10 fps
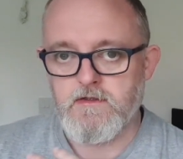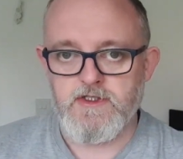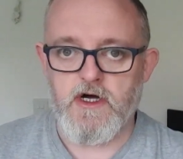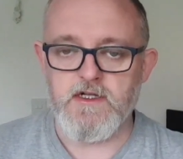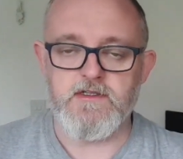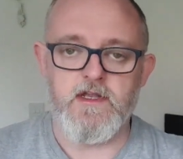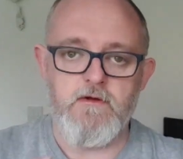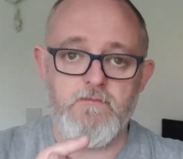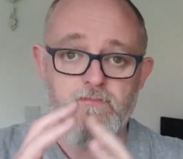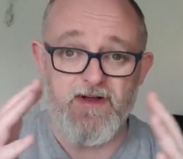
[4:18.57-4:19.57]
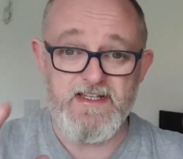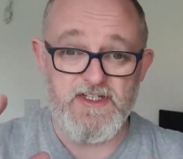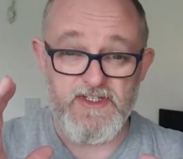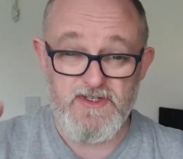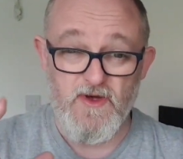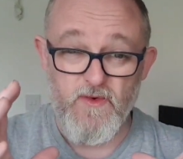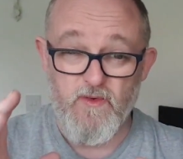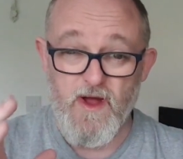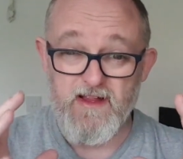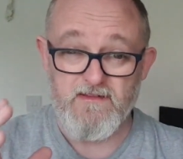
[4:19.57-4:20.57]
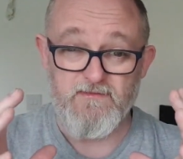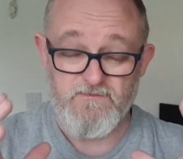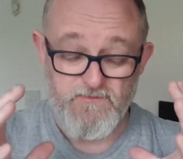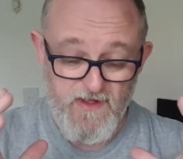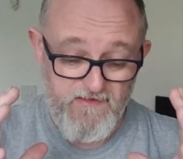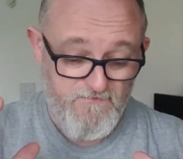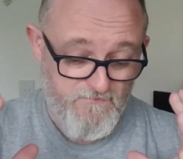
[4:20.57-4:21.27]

charged to it, but it's so well